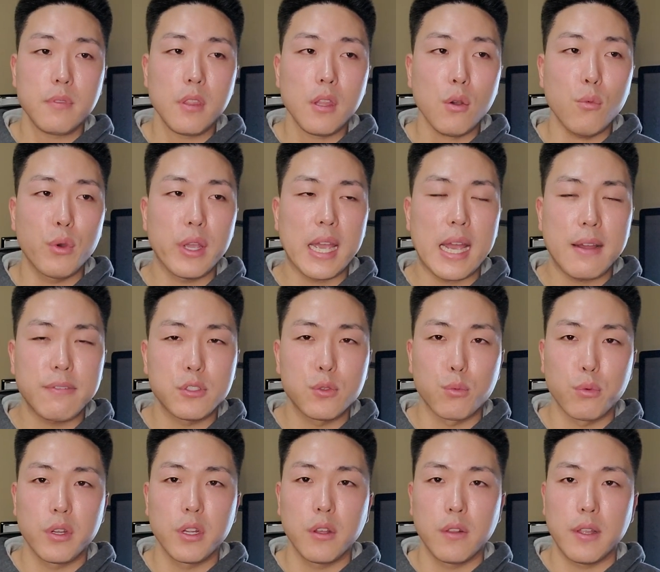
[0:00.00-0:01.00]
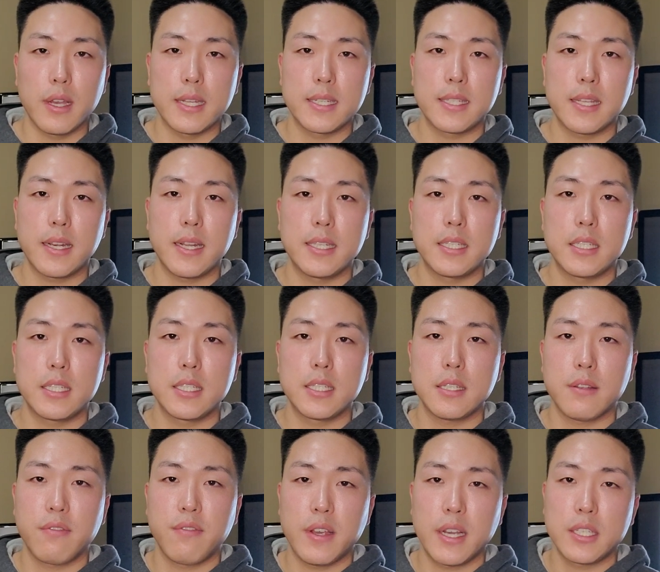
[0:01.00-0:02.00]
we have to realize that
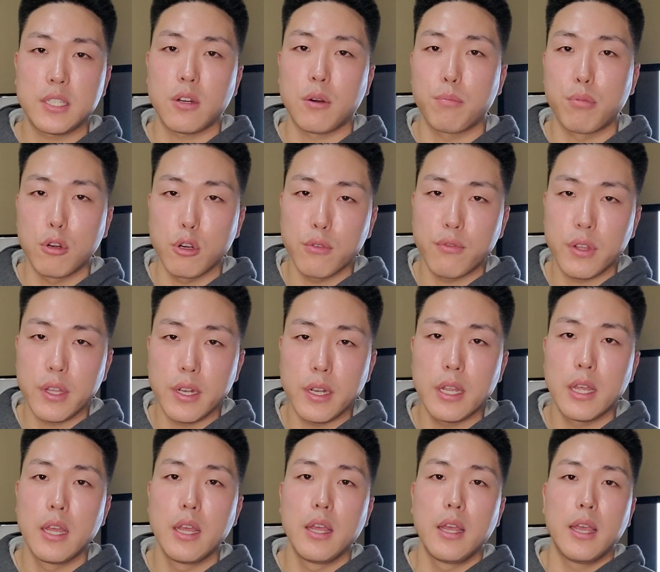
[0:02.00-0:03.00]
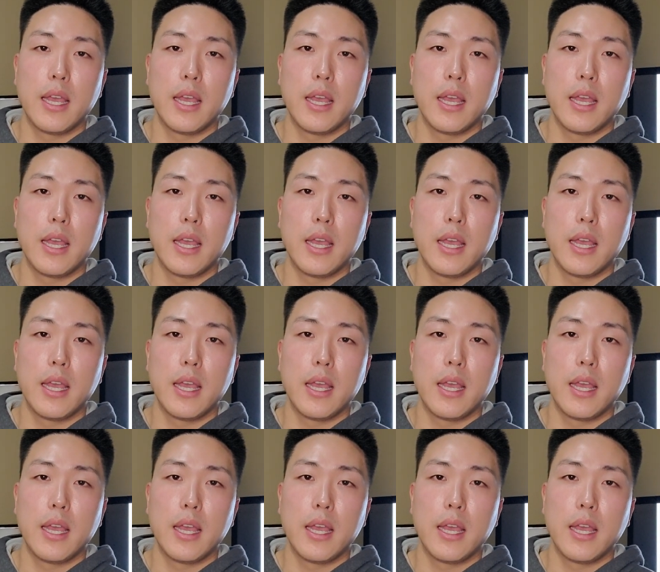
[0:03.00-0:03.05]
its effects are proven.